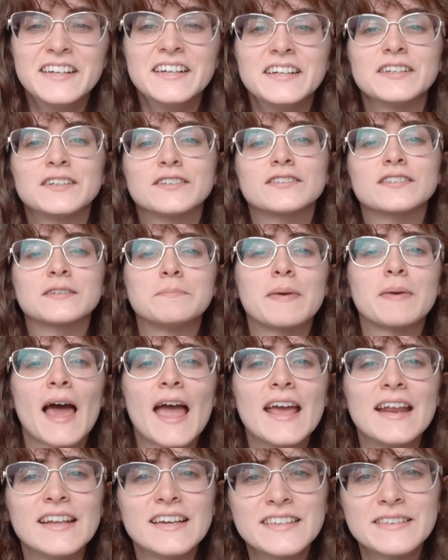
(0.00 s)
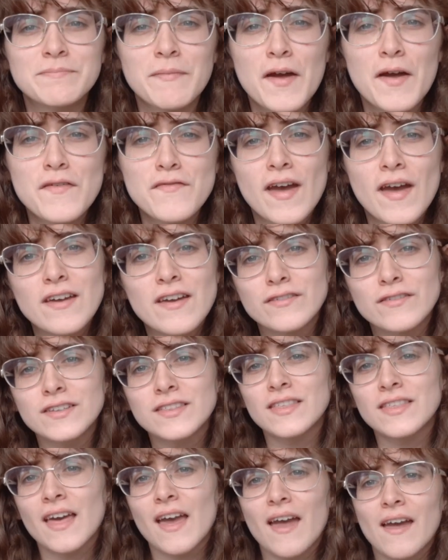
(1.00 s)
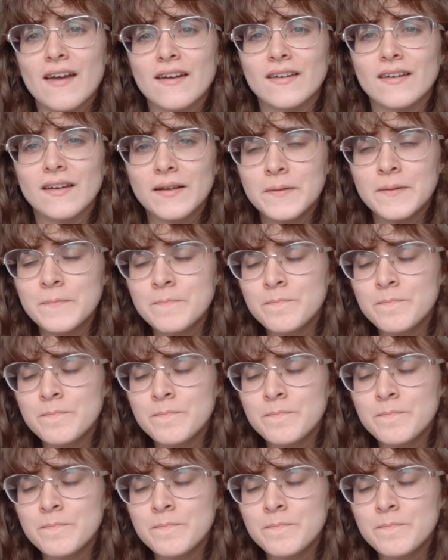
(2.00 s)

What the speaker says: Because complaining is my favourite thing.